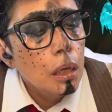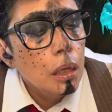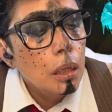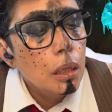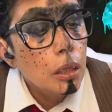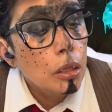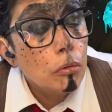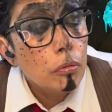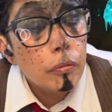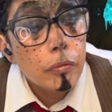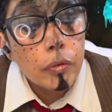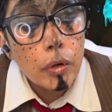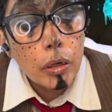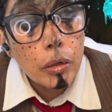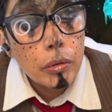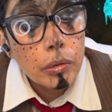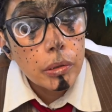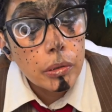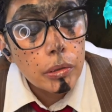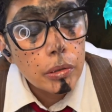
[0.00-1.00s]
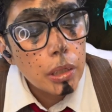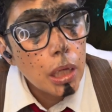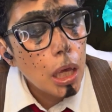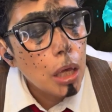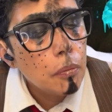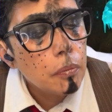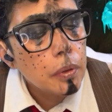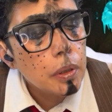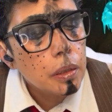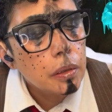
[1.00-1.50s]
The first
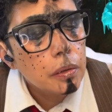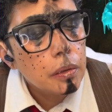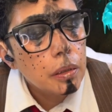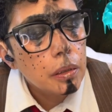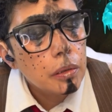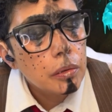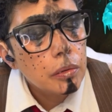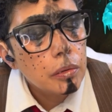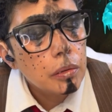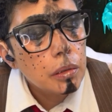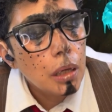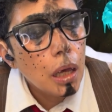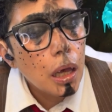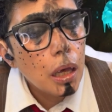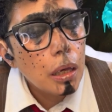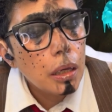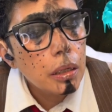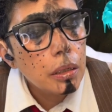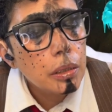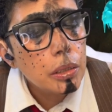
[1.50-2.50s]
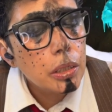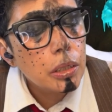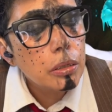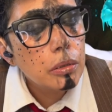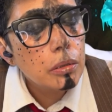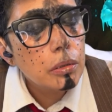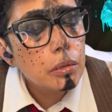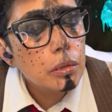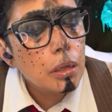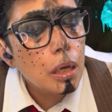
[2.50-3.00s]
step is the side to
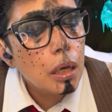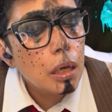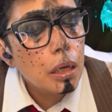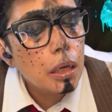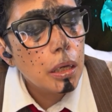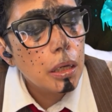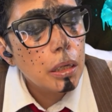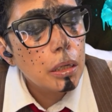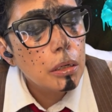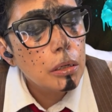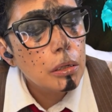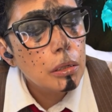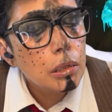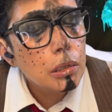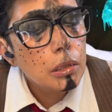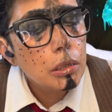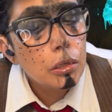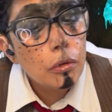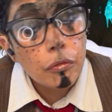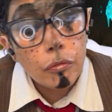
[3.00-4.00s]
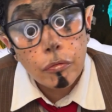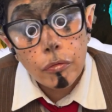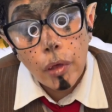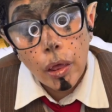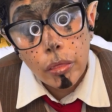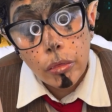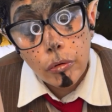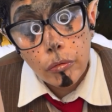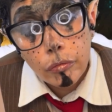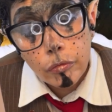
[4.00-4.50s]
side to
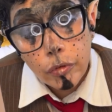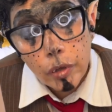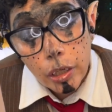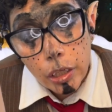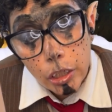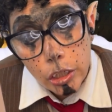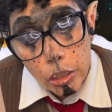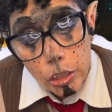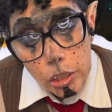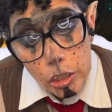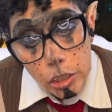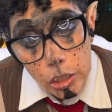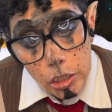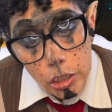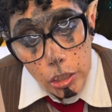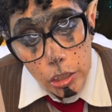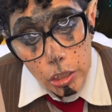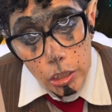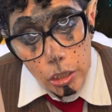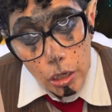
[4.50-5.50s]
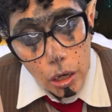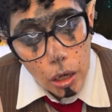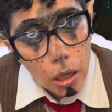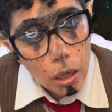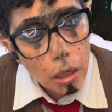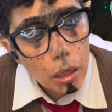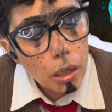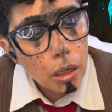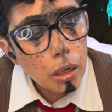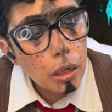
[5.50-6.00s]
feather finish
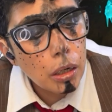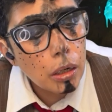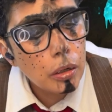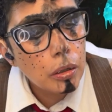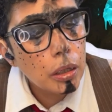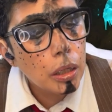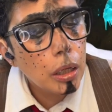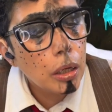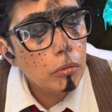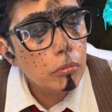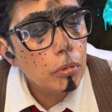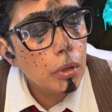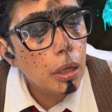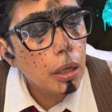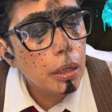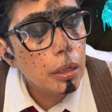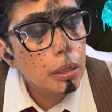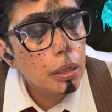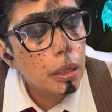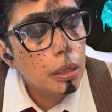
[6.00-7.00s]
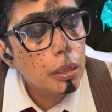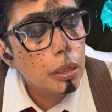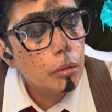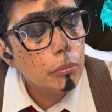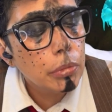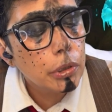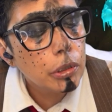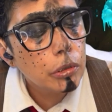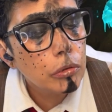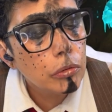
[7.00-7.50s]
Oh, love that. And
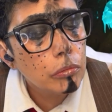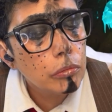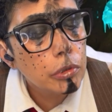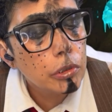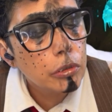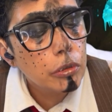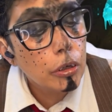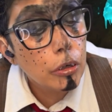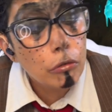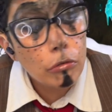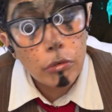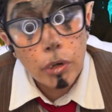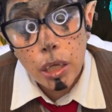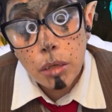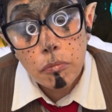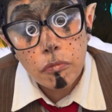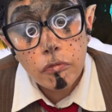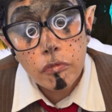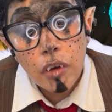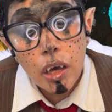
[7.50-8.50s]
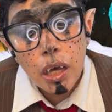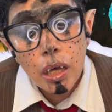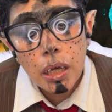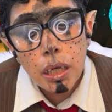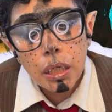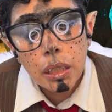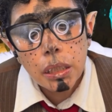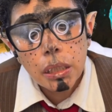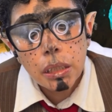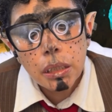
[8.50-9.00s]
number 2 was the
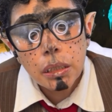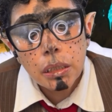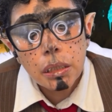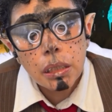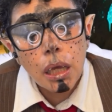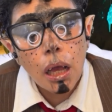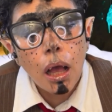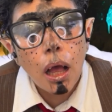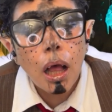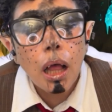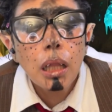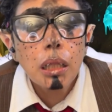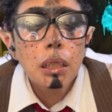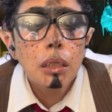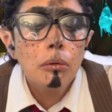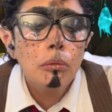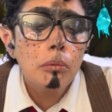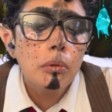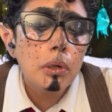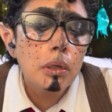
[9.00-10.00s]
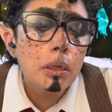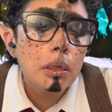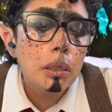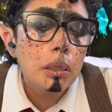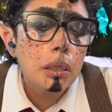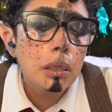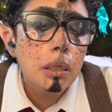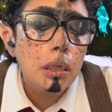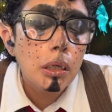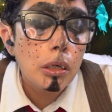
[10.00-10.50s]
grapevine to Hollywood.